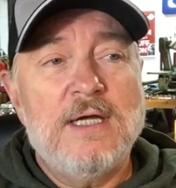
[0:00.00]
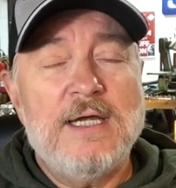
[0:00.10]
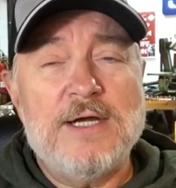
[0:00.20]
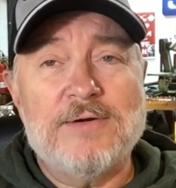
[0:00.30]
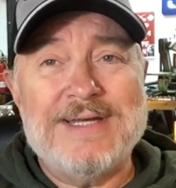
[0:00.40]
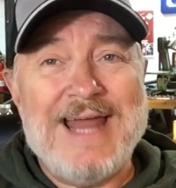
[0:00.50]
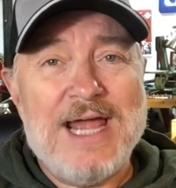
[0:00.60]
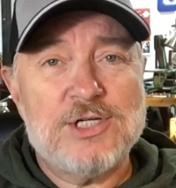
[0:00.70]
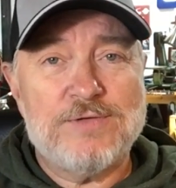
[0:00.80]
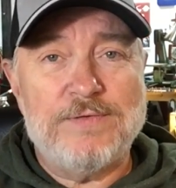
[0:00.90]
here in
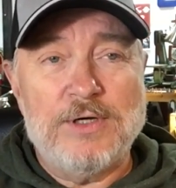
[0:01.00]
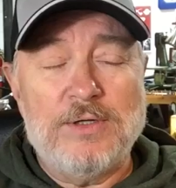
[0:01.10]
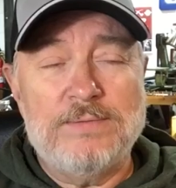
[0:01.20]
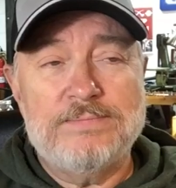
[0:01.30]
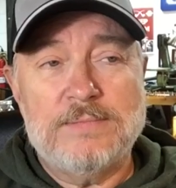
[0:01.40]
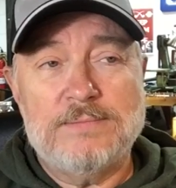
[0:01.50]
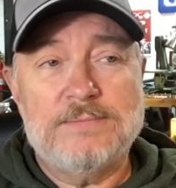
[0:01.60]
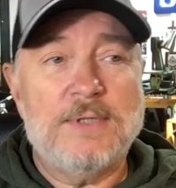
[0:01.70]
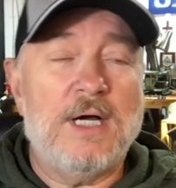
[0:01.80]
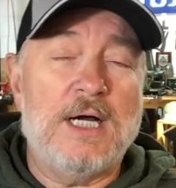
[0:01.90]
Nashville
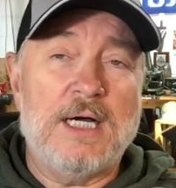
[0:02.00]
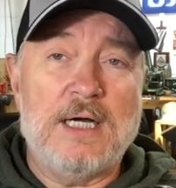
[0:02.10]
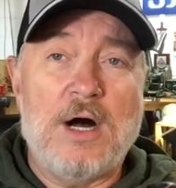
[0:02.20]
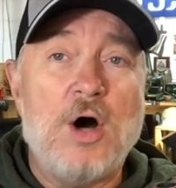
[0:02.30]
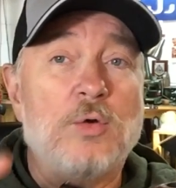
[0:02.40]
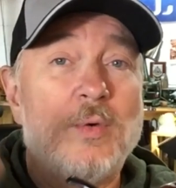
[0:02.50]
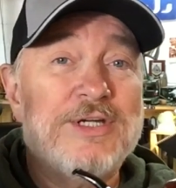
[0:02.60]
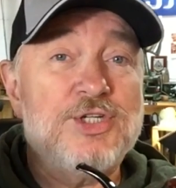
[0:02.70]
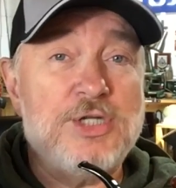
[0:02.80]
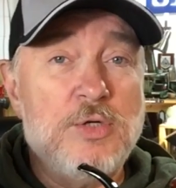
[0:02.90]
uh, on
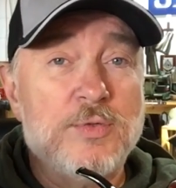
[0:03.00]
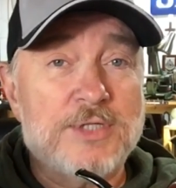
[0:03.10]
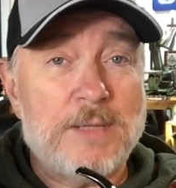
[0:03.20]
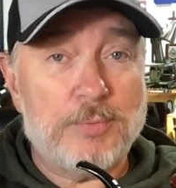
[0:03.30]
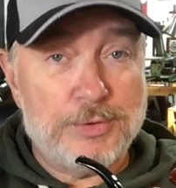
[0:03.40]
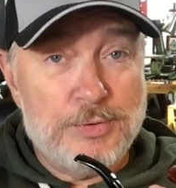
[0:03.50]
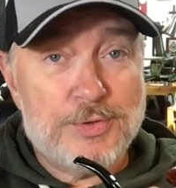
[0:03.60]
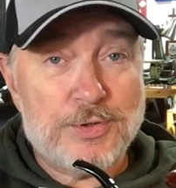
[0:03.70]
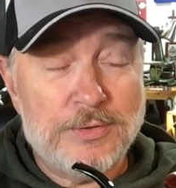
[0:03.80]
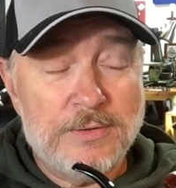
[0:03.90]
which she was a
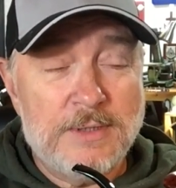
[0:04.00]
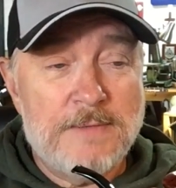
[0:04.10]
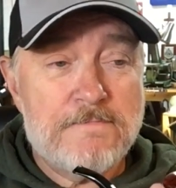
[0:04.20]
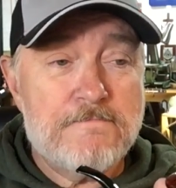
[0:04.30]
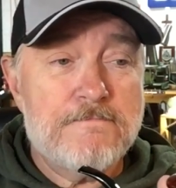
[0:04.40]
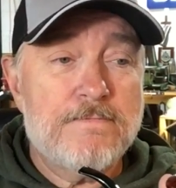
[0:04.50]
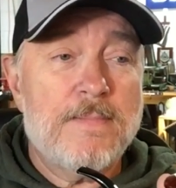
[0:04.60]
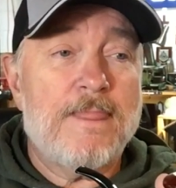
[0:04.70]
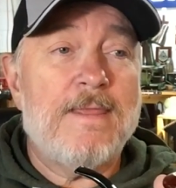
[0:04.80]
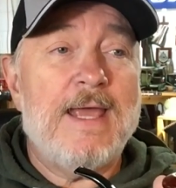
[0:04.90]
producer
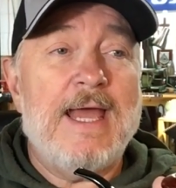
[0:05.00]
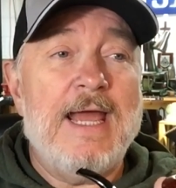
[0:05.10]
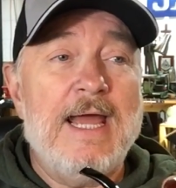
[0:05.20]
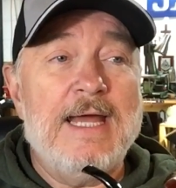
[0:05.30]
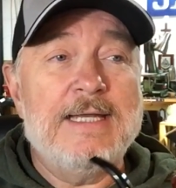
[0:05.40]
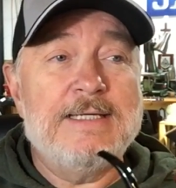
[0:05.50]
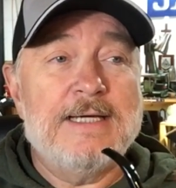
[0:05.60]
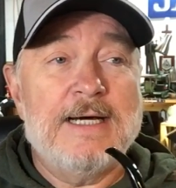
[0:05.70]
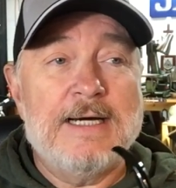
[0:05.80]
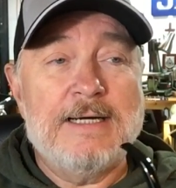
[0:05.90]
and
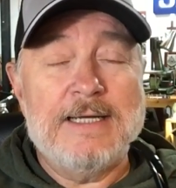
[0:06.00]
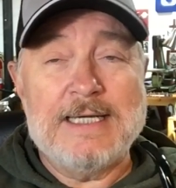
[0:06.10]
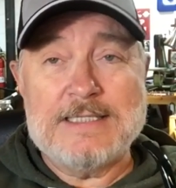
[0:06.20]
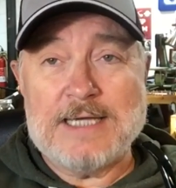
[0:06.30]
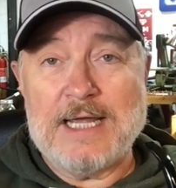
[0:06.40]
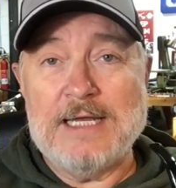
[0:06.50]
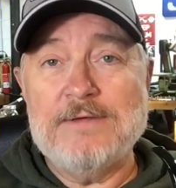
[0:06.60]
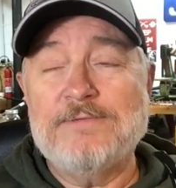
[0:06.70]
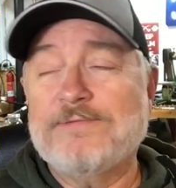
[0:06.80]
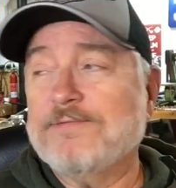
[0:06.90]
uh, an
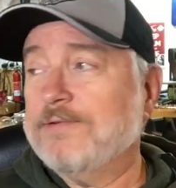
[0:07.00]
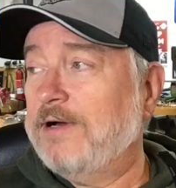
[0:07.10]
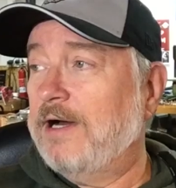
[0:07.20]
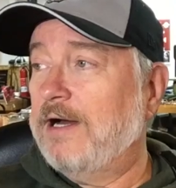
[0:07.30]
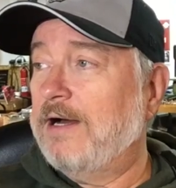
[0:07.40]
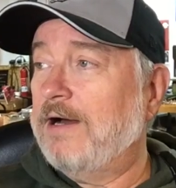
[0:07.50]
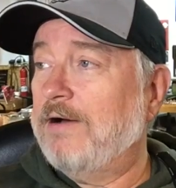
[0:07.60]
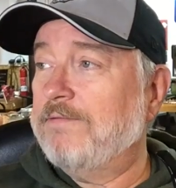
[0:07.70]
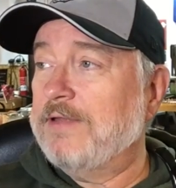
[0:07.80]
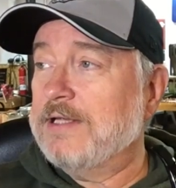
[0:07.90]
executive uh,
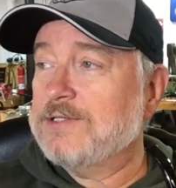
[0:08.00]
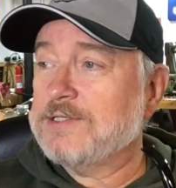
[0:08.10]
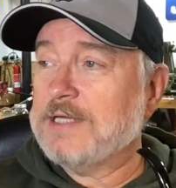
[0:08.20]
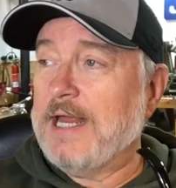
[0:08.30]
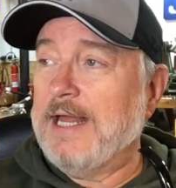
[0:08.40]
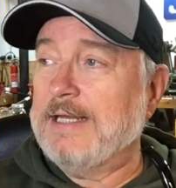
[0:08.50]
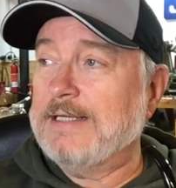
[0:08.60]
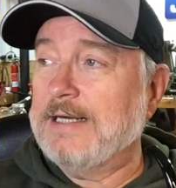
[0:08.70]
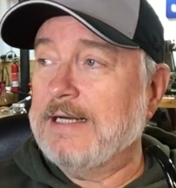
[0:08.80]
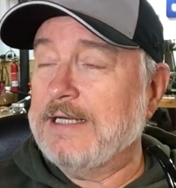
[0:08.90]
of this
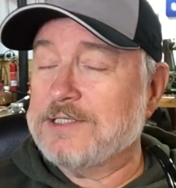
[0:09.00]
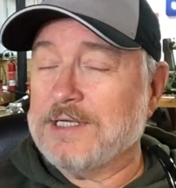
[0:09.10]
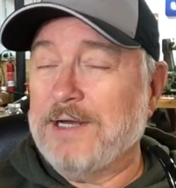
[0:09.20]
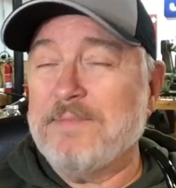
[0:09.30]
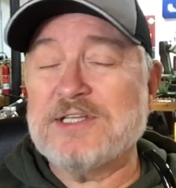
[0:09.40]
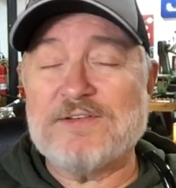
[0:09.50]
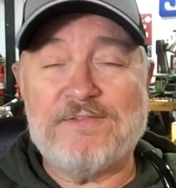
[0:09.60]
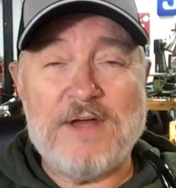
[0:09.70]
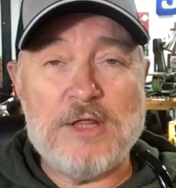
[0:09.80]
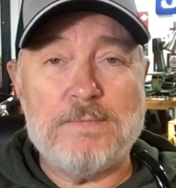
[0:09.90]
and uh, it's a it's a
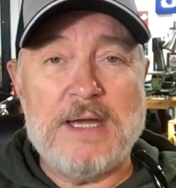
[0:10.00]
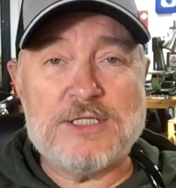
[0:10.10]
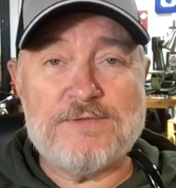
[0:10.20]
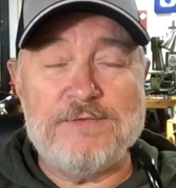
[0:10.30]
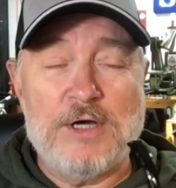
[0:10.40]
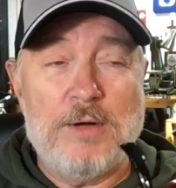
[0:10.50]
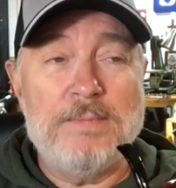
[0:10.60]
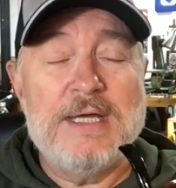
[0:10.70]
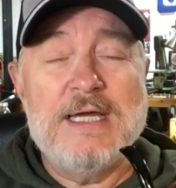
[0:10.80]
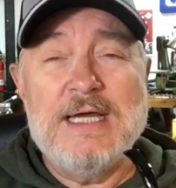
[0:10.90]
faith-based
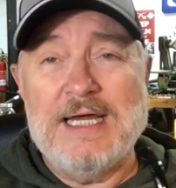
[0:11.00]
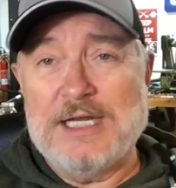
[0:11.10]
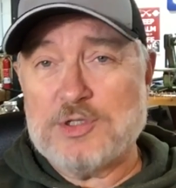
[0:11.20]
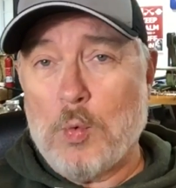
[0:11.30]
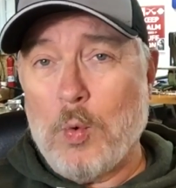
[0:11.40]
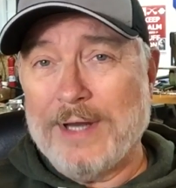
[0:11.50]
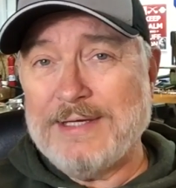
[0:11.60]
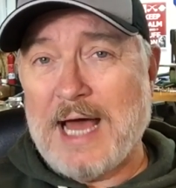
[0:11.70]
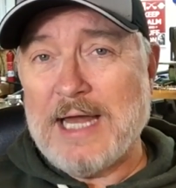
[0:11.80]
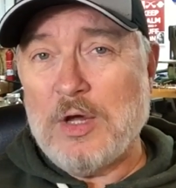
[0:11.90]
film and it's a one
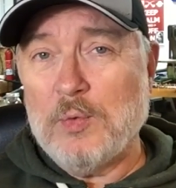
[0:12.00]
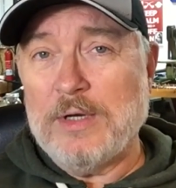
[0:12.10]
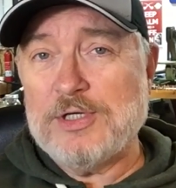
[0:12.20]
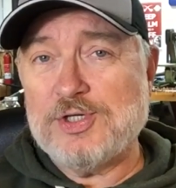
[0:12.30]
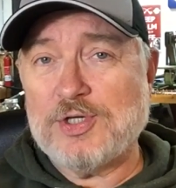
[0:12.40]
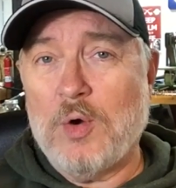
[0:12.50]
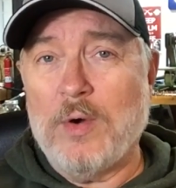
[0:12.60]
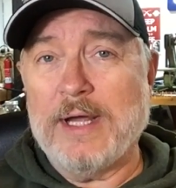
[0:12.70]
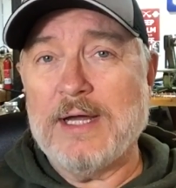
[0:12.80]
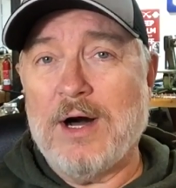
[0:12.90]
night only
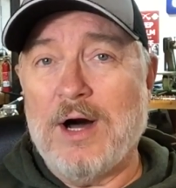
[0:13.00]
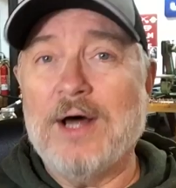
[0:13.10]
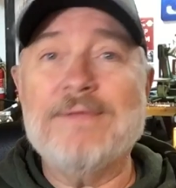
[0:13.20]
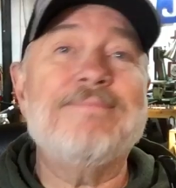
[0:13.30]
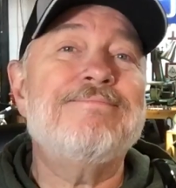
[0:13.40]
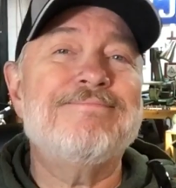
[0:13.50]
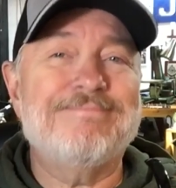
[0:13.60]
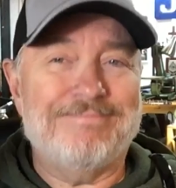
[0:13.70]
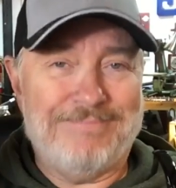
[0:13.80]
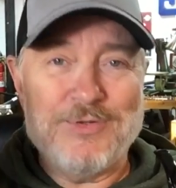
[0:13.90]
showing on
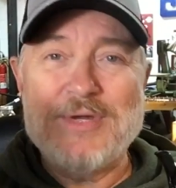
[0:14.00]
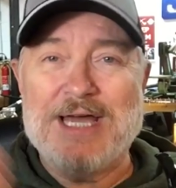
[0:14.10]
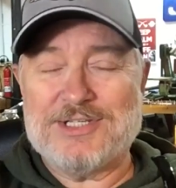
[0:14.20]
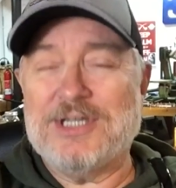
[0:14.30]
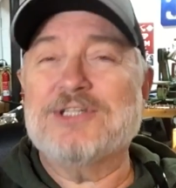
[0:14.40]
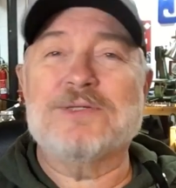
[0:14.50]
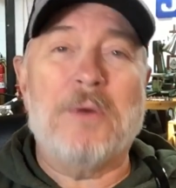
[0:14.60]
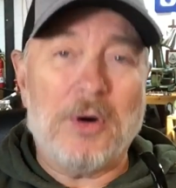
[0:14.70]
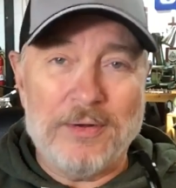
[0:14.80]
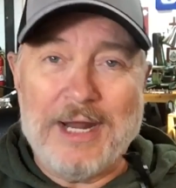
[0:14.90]
you guessed it
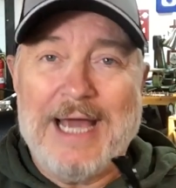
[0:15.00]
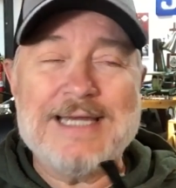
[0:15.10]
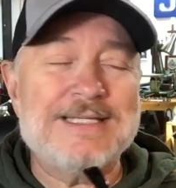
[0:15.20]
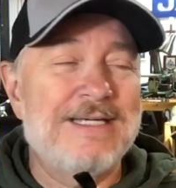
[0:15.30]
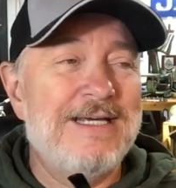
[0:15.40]
tomorrow night